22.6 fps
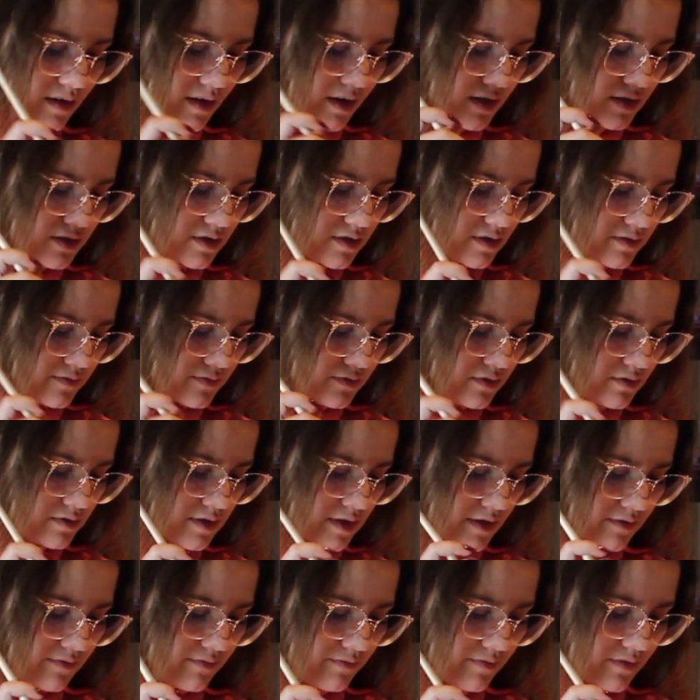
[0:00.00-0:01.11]
I should have used
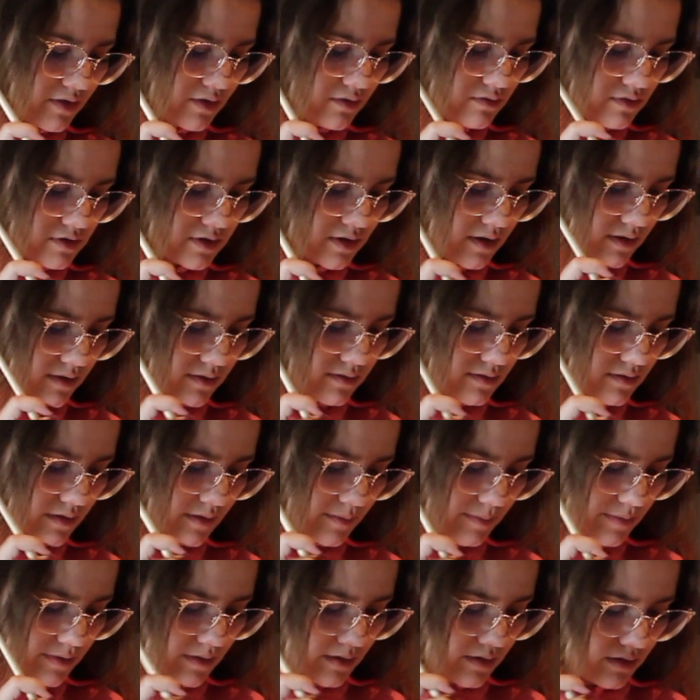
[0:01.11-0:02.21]
like fuchsia or
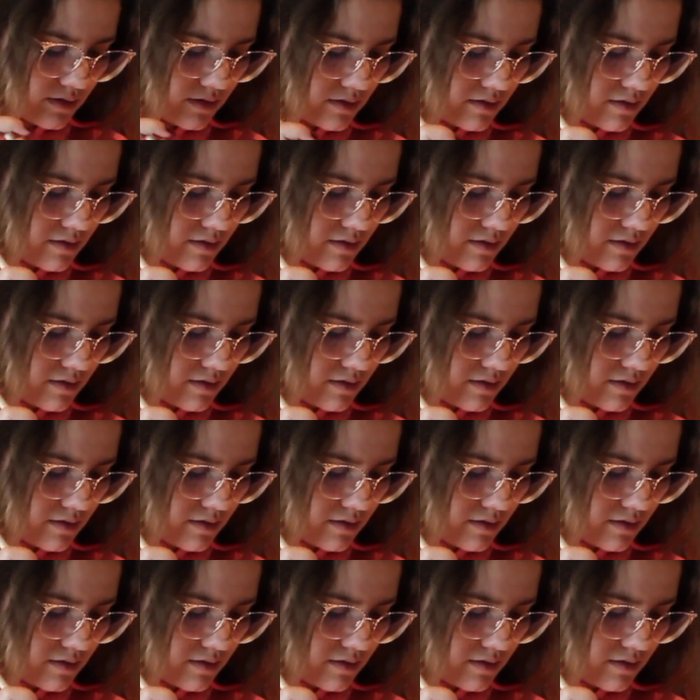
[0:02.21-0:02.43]
something.